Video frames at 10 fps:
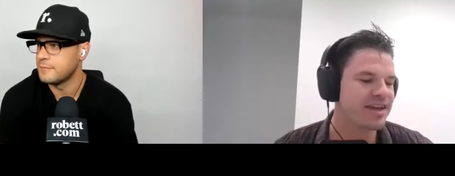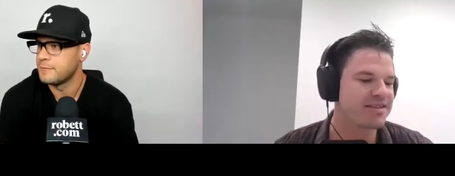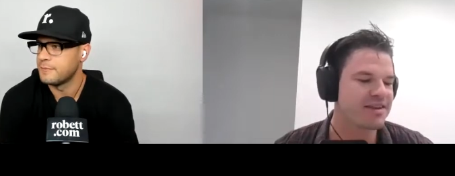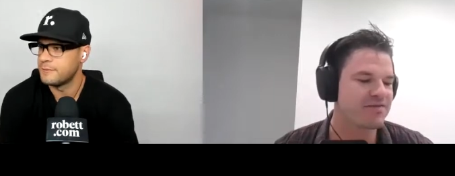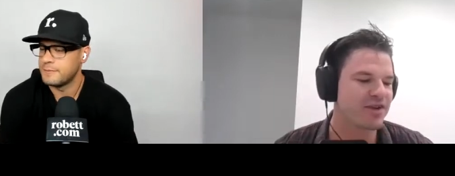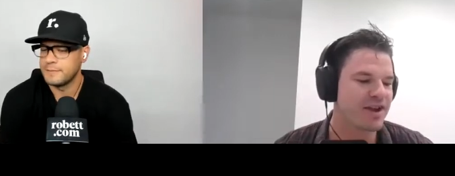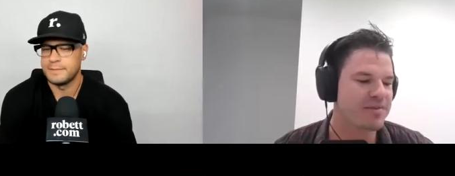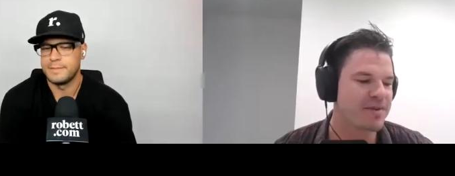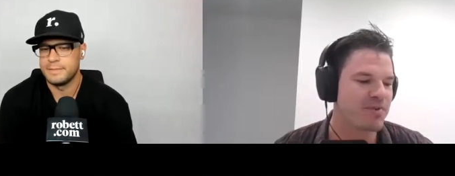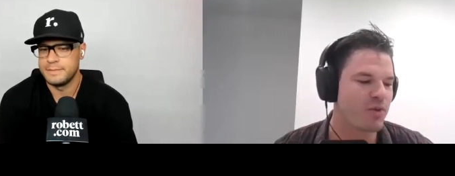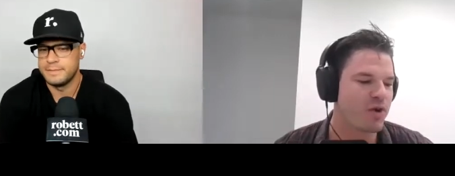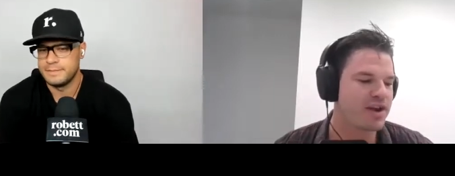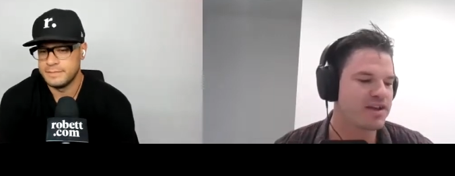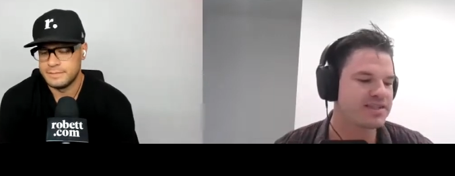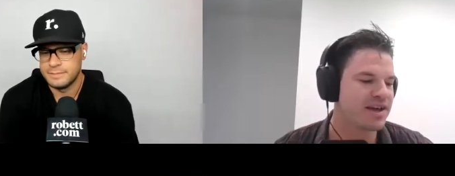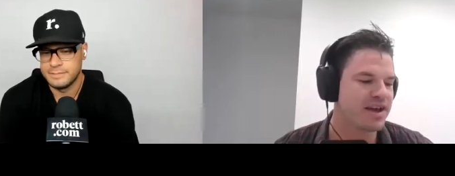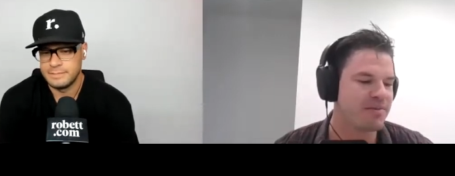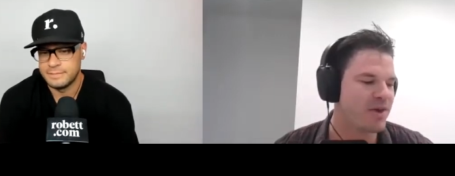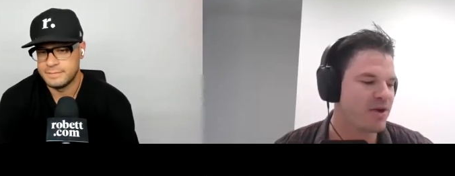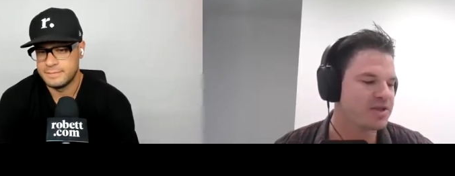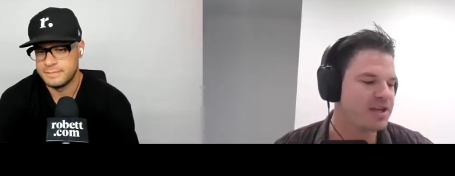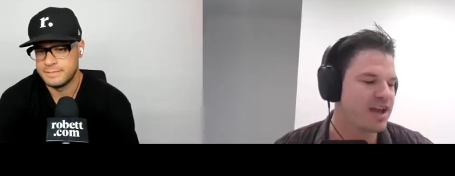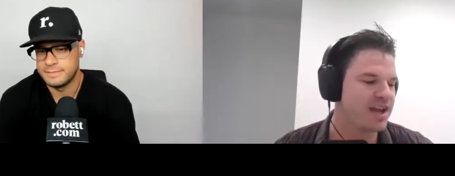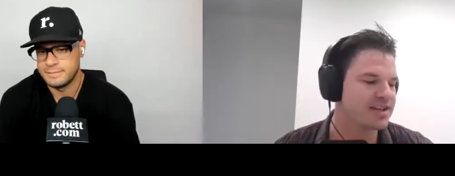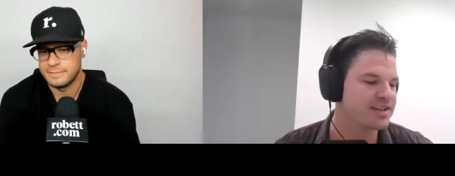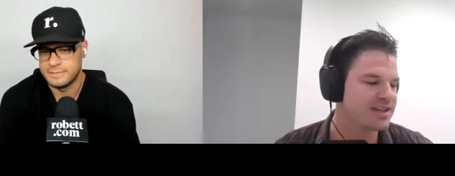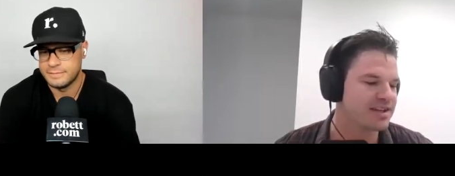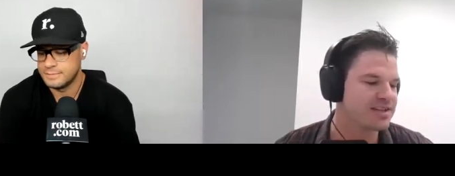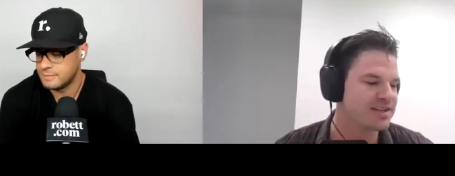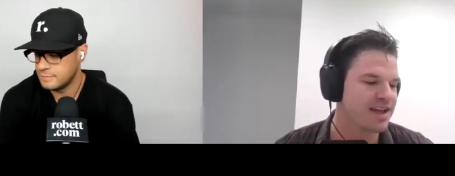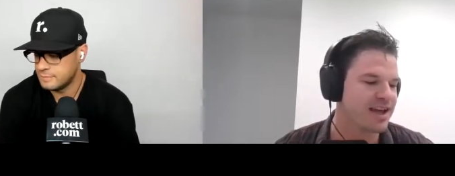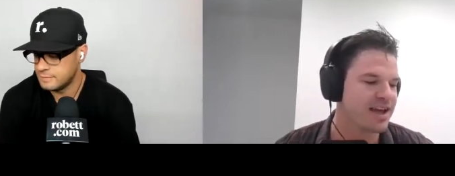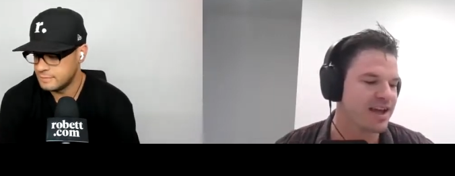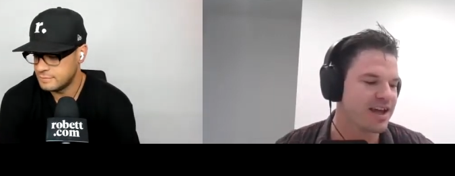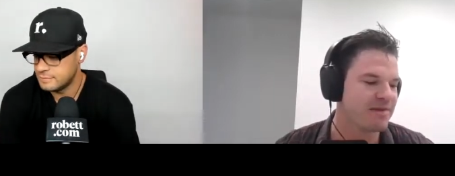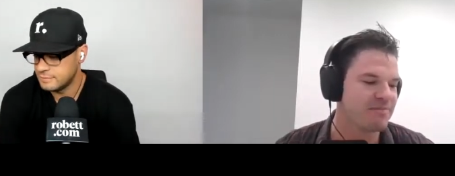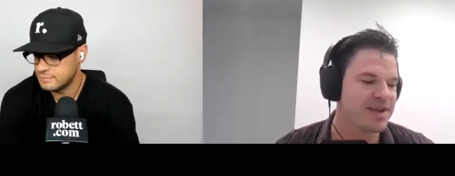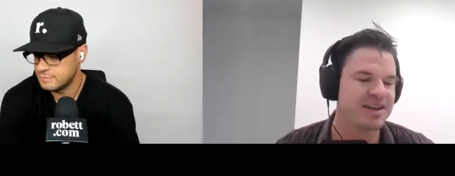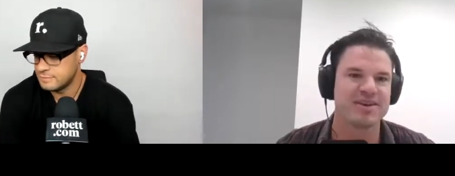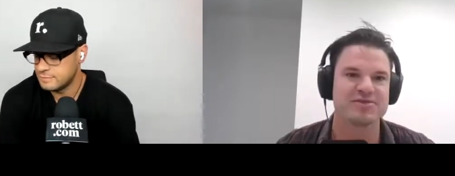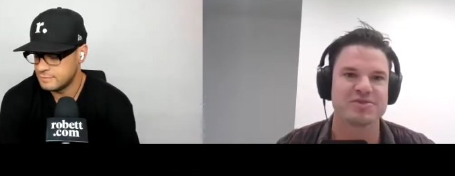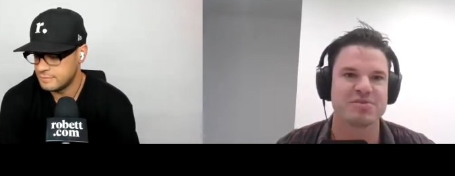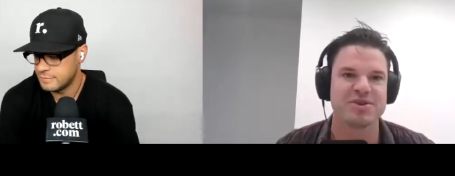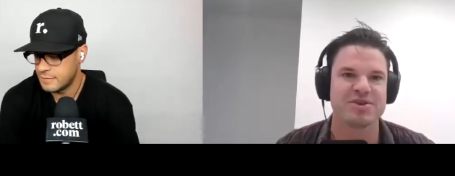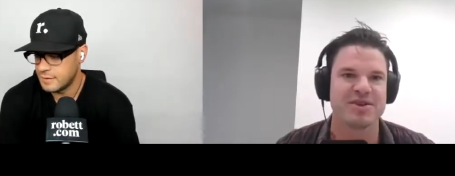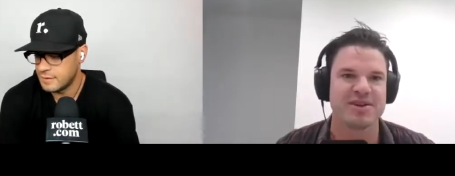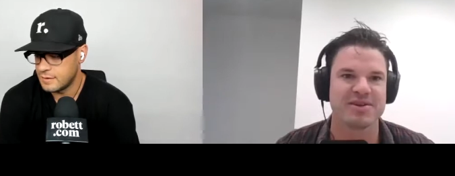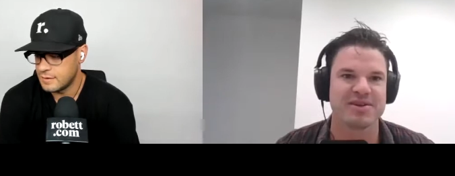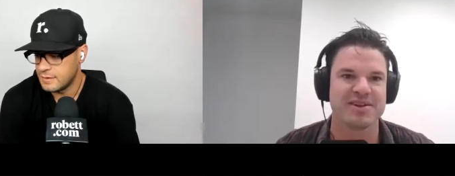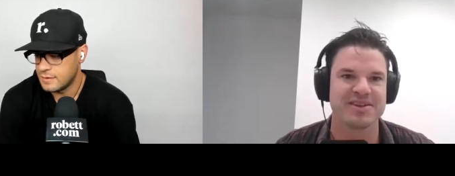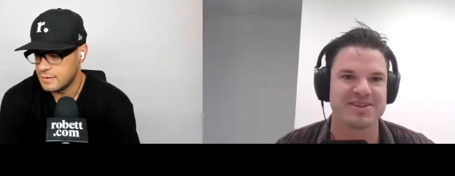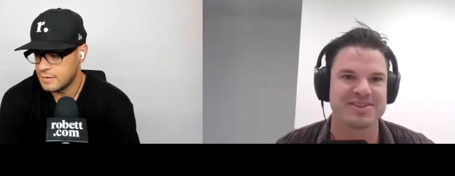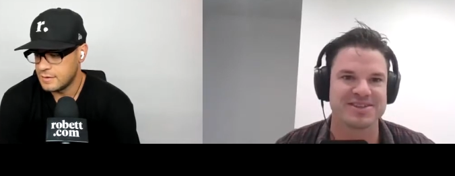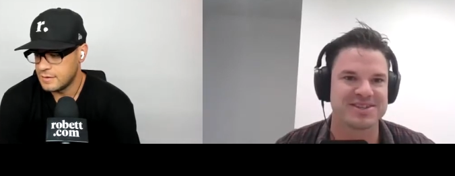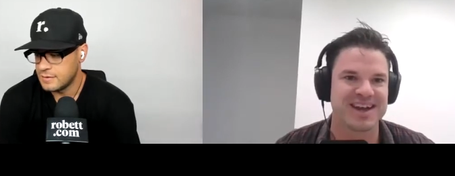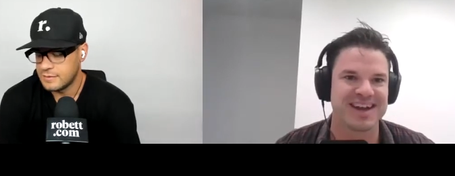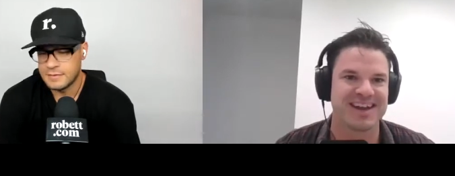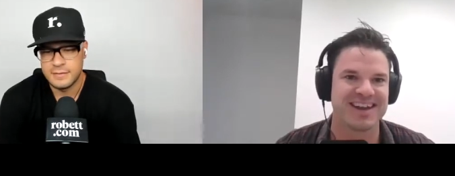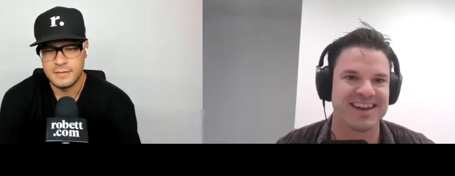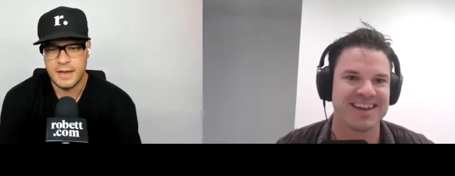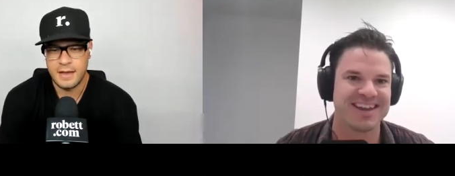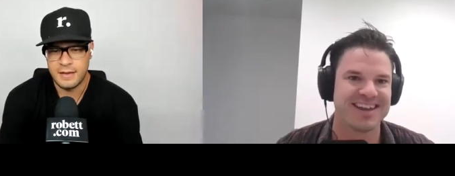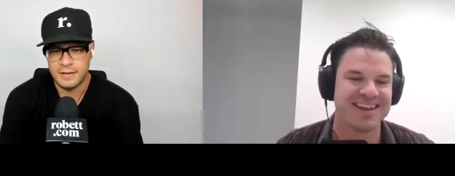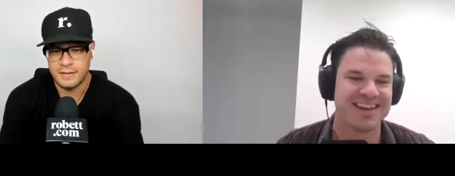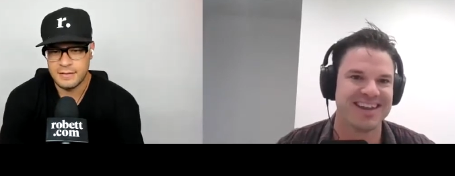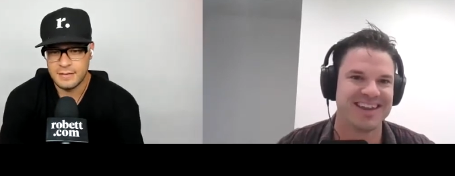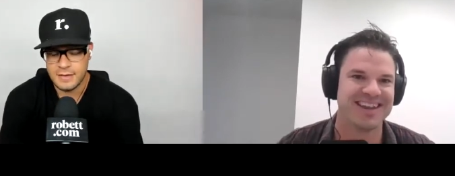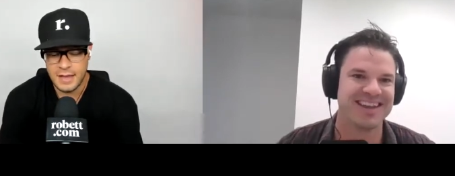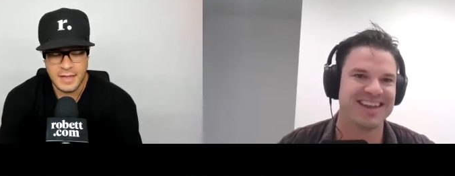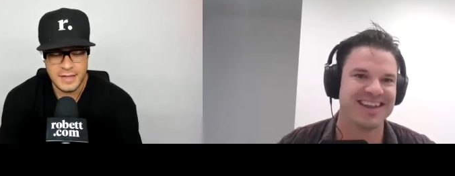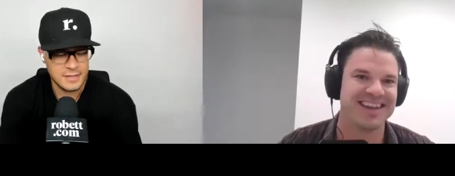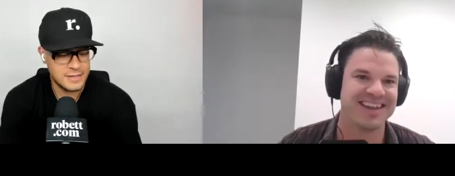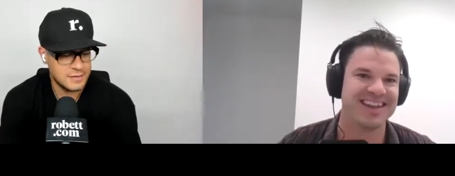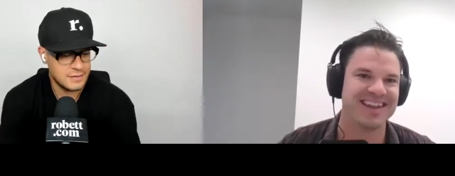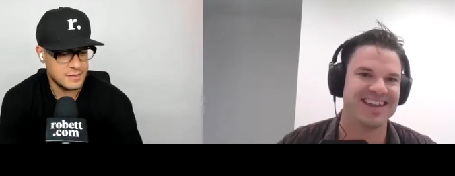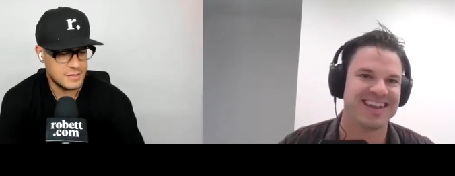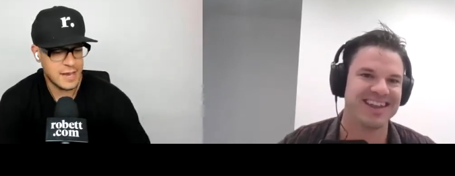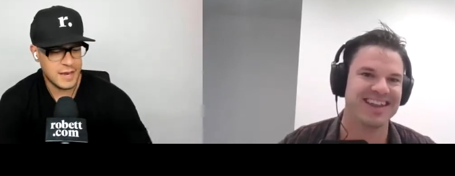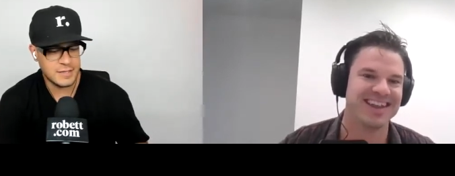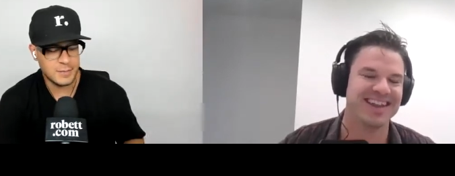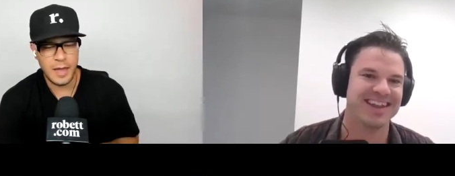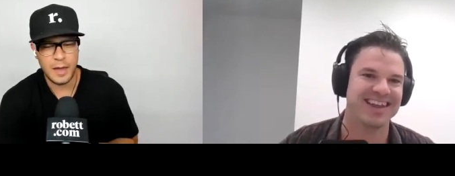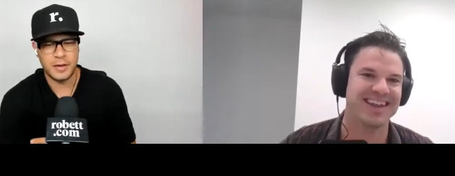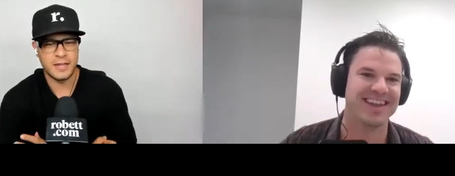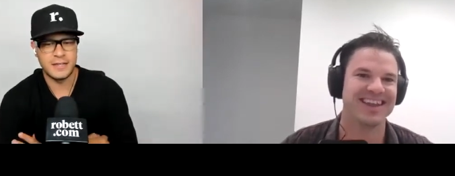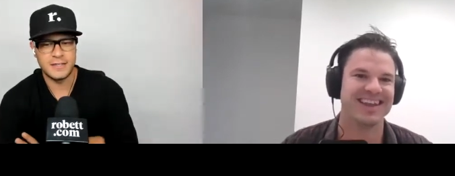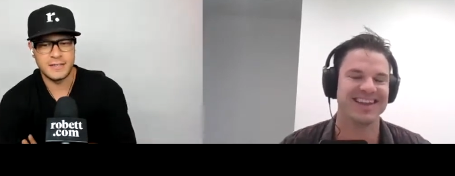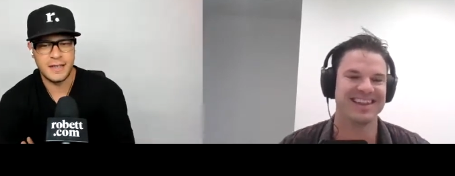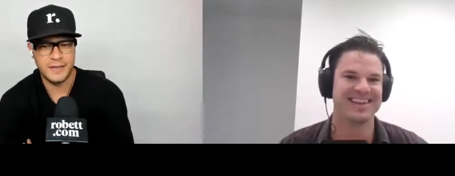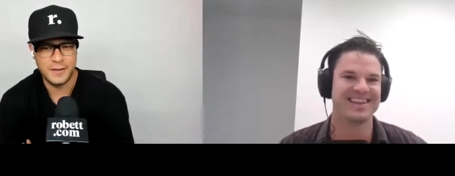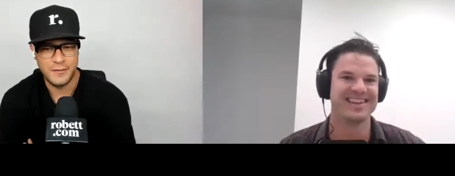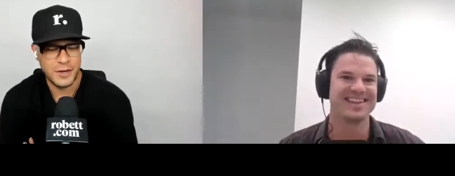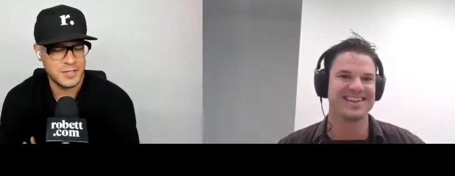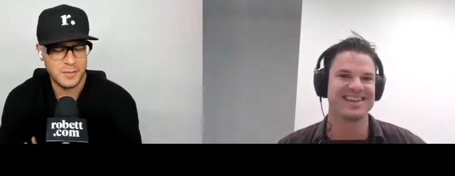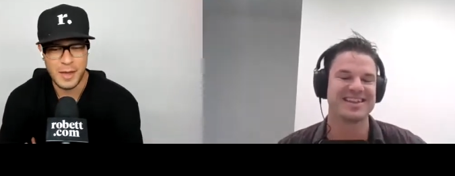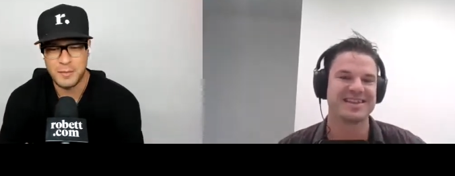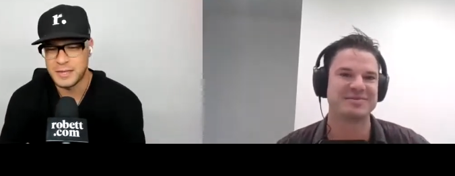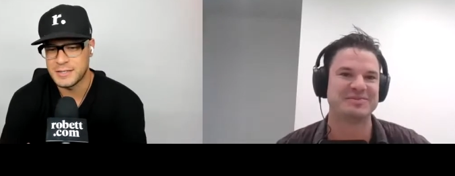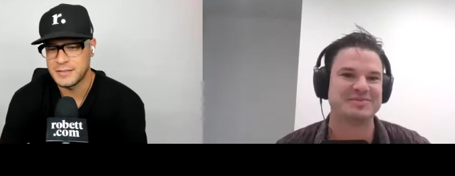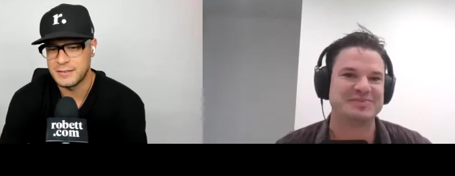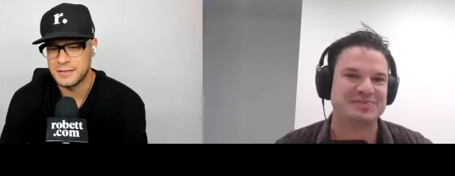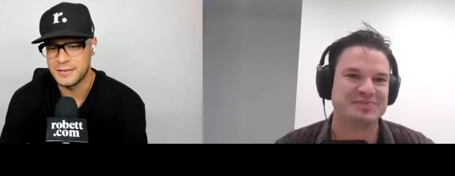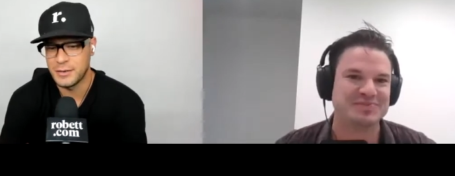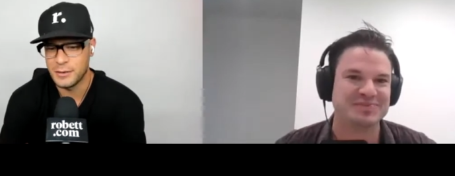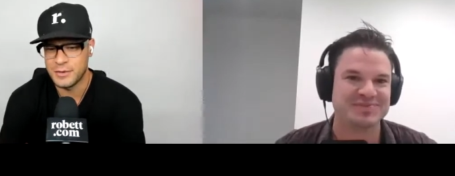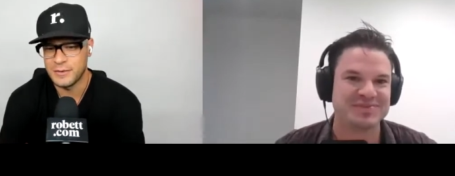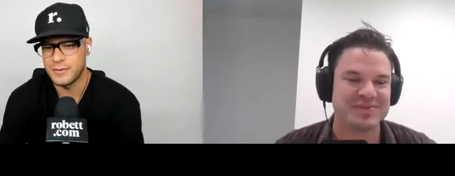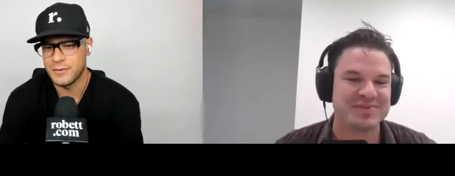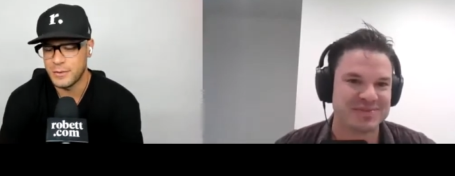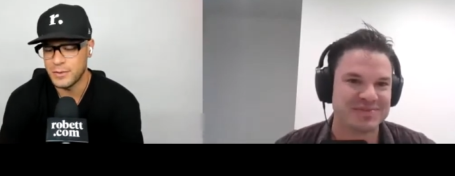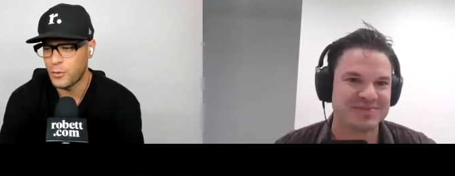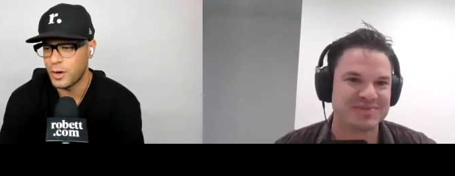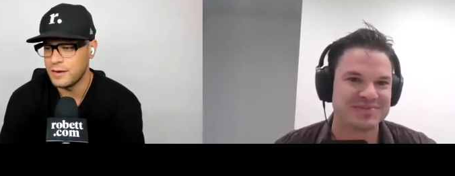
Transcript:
Speaker 1: I think for a lot of people, what is a, a multi exit uh, media entrepreneur to start?
Speaker 2: Uh, uh, started some companies and then finished some companies with a win.